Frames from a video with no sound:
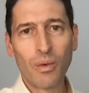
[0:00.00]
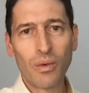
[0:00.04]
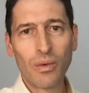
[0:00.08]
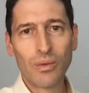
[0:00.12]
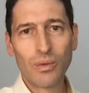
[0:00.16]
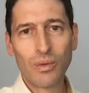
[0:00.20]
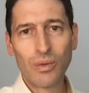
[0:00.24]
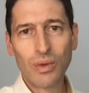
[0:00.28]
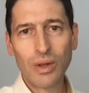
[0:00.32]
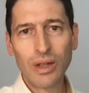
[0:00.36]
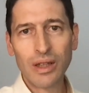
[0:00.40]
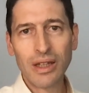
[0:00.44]

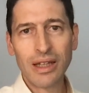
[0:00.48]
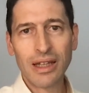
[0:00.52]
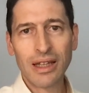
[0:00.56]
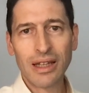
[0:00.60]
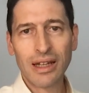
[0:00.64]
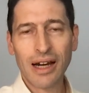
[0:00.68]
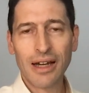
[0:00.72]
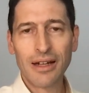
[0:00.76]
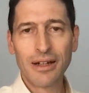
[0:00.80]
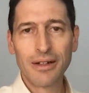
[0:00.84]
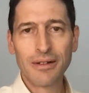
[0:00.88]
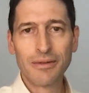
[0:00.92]
really a
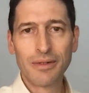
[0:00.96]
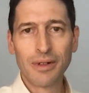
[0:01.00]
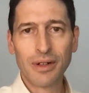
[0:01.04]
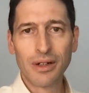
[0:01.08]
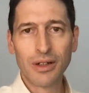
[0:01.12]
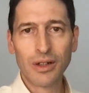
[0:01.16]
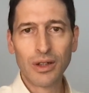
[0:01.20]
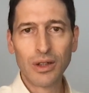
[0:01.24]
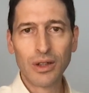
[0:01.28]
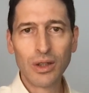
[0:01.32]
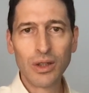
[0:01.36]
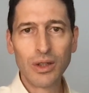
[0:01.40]
kind of a
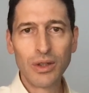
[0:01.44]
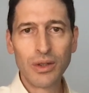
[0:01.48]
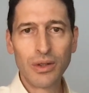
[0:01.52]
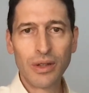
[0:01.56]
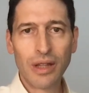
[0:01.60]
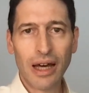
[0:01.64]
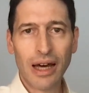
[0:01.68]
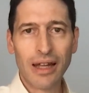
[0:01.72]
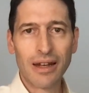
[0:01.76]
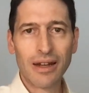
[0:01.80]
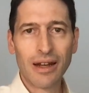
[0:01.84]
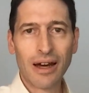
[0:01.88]
glue
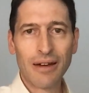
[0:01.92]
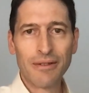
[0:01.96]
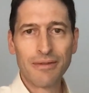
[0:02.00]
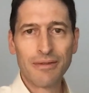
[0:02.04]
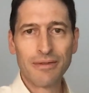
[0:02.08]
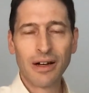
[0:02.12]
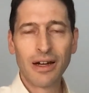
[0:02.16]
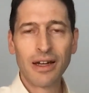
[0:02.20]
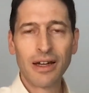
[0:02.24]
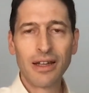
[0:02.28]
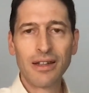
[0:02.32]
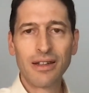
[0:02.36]
that I
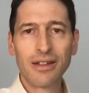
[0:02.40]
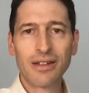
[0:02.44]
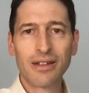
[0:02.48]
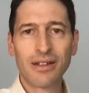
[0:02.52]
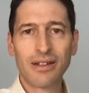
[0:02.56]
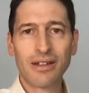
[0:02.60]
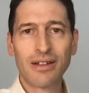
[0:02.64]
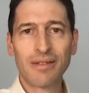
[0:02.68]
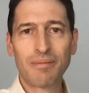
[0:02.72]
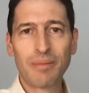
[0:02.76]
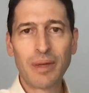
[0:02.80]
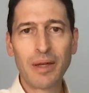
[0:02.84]
find
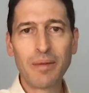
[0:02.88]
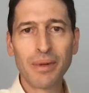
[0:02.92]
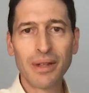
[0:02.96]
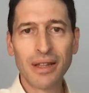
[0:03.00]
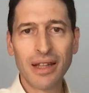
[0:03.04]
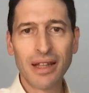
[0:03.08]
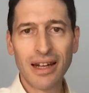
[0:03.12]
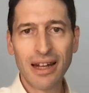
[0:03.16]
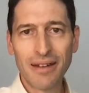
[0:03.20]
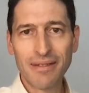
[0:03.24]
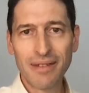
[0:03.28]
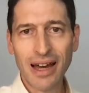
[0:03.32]
people
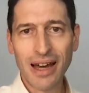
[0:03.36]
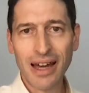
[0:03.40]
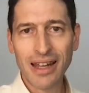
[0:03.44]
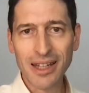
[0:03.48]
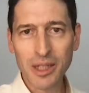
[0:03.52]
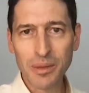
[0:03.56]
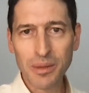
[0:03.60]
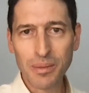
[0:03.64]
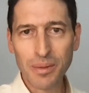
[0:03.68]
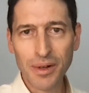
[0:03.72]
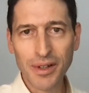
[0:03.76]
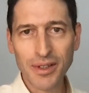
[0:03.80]
that I've had
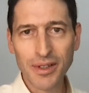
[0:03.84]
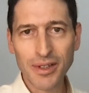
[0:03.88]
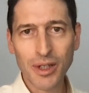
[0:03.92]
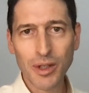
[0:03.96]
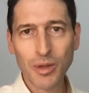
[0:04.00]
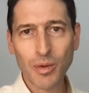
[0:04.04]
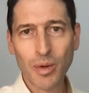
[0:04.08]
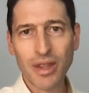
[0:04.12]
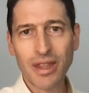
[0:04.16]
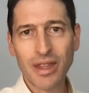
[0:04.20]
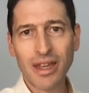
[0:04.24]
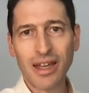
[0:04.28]

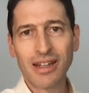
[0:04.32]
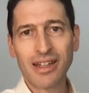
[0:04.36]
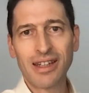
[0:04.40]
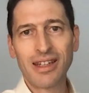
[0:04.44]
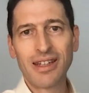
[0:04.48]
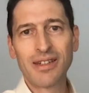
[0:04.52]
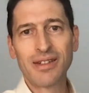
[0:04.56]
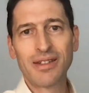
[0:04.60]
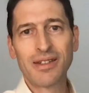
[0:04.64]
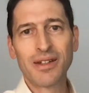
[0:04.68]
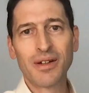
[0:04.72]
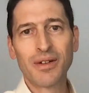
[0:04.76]
experiences with at
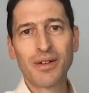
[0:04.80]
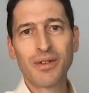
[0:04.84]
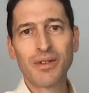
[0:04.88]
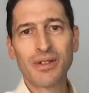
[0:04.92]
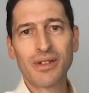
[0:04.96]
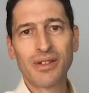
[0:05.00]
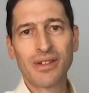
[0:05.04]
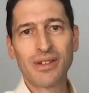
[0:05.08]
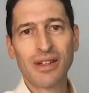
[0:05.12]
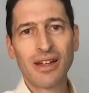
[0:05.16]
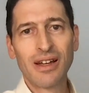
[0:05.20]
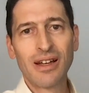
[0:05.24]

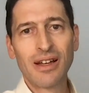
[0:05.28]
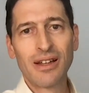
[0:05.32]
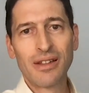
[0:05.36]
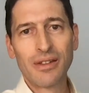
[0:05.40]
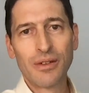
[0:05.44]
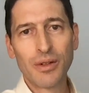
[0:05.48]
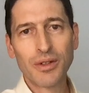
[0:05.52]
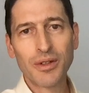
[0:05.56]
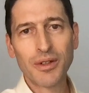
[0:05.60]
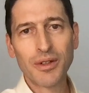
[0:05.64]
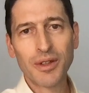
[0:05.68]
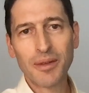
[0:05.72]
Keystones,
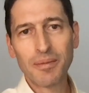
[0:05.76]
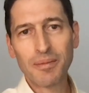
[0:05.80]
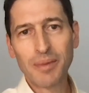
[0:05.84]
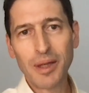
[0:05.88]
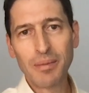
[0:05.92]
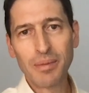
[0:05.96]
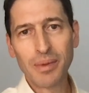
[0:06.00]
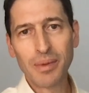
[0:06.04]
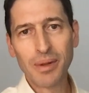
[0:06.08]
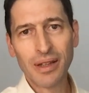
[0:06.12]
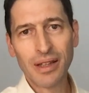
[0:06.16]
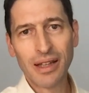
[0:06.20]
those are the
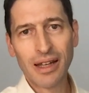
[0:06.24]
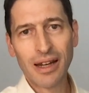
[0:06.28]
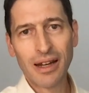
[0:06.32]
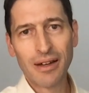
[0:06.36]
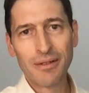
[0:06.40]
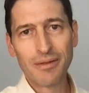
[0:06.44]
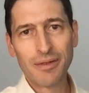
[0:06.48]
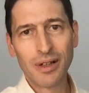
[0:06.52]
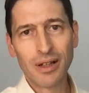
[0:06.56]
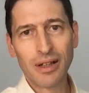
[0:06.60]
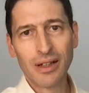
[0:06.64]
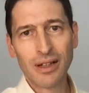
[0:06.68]
people that I
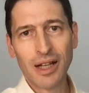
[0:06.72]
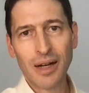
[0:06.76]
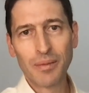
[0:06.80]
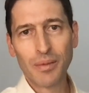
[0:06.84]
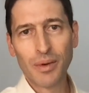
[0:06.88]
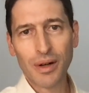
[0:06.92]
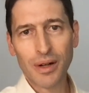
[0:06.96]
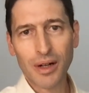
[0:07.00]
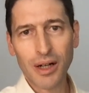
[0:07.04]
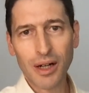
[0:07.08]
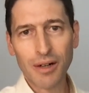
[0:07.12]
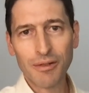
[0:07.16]
feel a lot
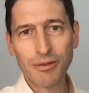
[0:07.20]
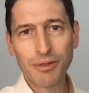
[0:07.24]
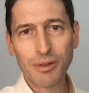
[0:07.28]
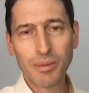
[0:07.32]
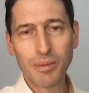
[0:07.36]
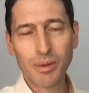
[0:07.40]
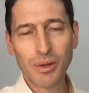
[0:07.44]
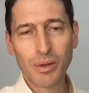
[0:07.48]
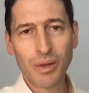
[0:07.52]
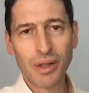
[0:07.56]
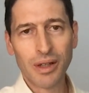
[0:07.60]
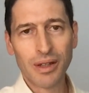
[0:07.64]
more
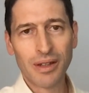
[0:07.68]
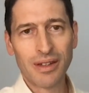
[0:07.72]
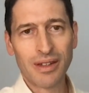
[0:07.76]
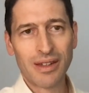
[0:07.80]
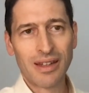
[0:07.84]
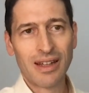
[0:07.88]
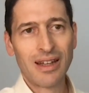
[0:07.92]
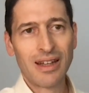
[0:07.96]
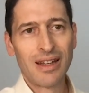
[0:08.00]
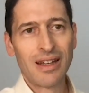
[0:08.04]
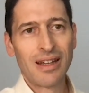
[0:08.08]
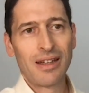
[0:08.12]
comfortable with,
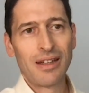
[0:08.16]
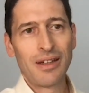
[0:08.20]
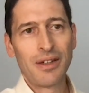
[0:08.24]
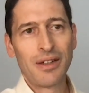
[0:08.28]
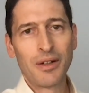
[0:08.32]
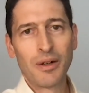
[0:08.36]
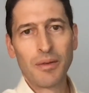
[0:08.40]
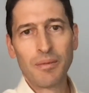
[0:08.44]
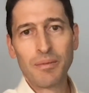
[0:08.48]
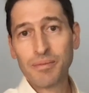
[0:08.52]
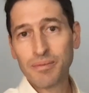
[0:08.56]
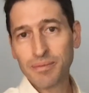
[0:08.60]

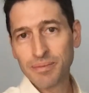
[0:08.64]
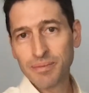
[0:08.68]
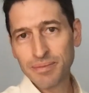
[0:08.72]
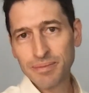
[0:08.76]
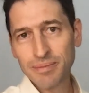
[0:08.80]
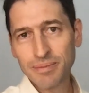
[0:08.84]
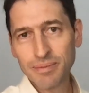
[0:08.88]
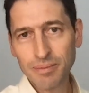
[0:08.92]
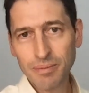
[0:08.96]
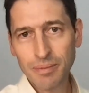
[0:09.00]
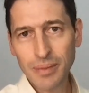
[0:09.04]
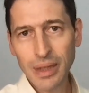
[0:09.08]

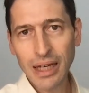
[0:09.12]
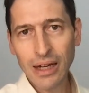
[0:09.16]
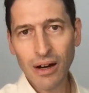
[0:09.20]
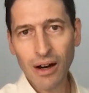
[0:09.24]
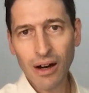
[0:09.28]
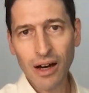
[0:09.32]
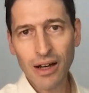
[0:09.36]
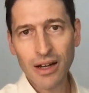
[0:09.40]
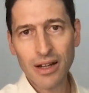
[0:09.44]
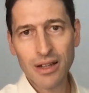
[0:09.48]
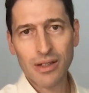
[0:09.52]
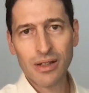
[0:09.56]
being
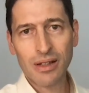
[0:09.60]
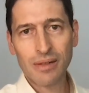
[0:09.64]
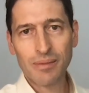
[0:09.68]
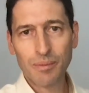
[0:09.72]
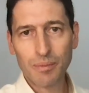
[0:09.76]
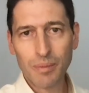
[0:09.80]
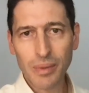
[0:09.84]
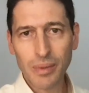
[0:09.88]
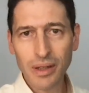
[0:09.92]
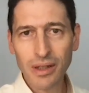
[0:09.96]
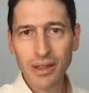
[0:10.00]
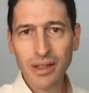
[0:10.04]
honest,
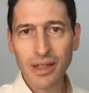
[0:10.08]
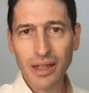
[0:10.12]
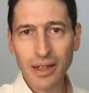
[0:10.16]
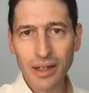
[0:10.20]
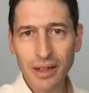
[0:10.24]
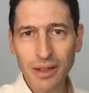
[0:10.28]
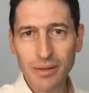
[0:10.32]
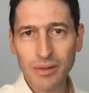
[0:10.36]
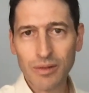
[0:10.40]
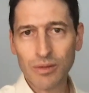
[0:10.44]
building